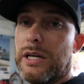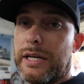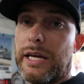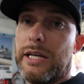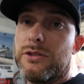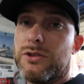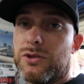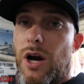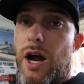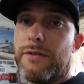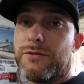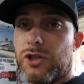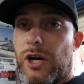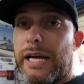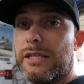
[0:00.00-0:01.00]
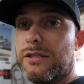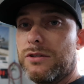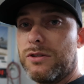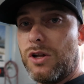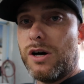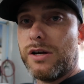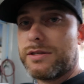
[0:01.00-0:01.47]
again, drivetrain
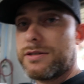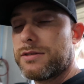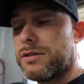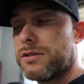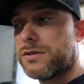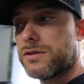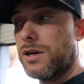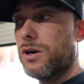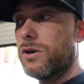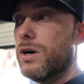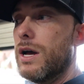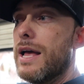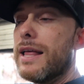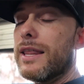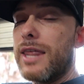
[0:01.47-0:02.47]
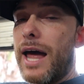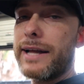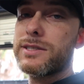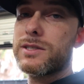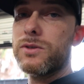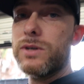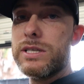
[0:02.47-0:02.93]
loss. So
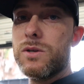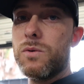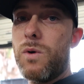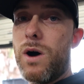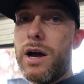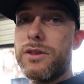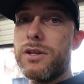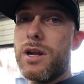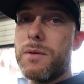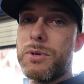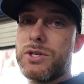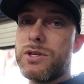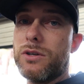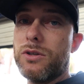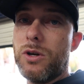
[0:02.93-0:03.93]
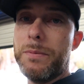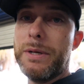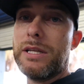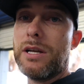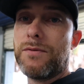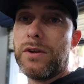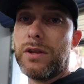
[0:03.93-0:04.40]
that's the reason why the numbers are a little
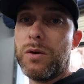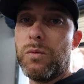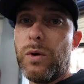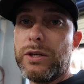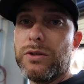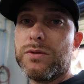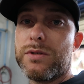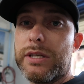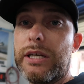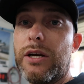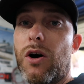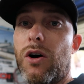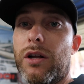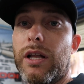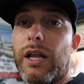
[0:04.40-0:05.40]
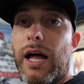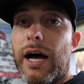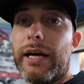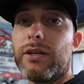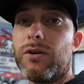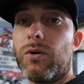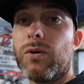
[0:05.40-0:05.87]
bit different than what you see
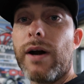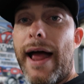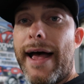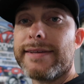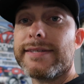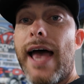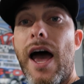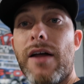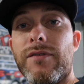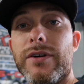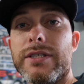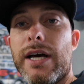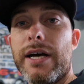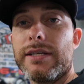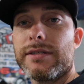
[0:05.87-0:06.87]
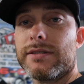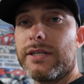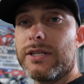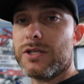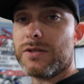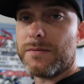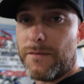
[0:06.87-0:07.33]
online or as advertised,
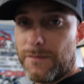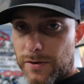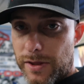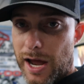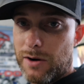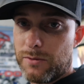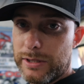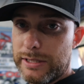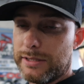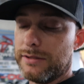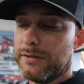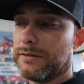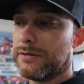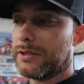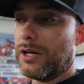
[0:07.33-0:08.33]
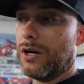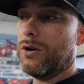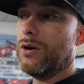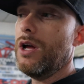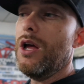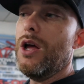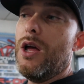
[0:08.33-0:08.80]
is for that reason.
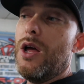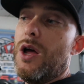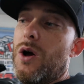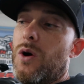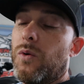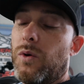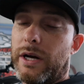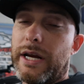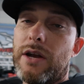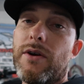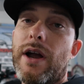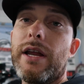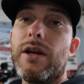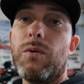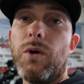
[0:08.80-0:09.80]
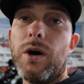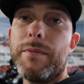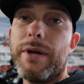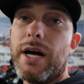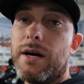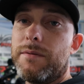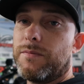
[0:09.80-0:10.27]
So we're getting ready to warm
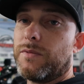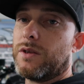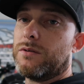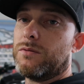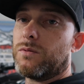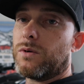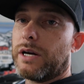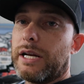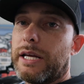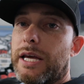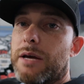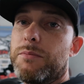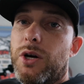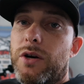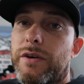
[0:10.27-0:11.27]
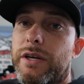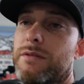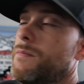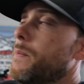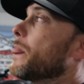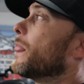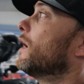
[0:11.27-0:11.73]
it up. We're gonna get
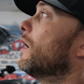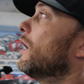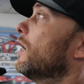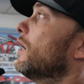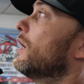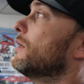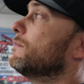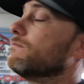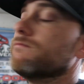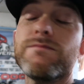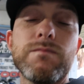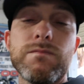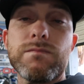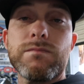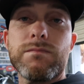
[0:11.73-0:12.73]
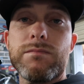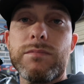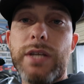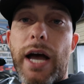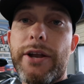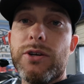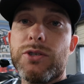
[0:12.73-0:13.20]
moving.
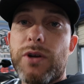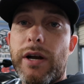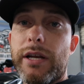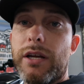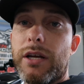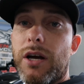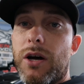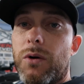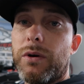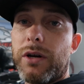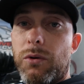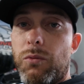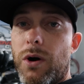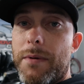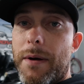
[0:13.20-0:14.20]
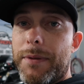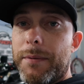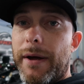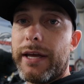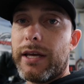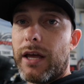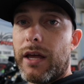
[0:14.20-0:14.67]
Dyno's ready to go. We're gonna warm up the
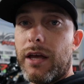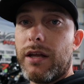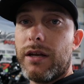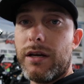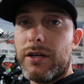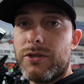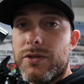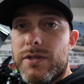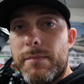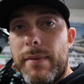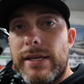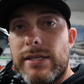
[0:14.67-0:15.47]
bike and do some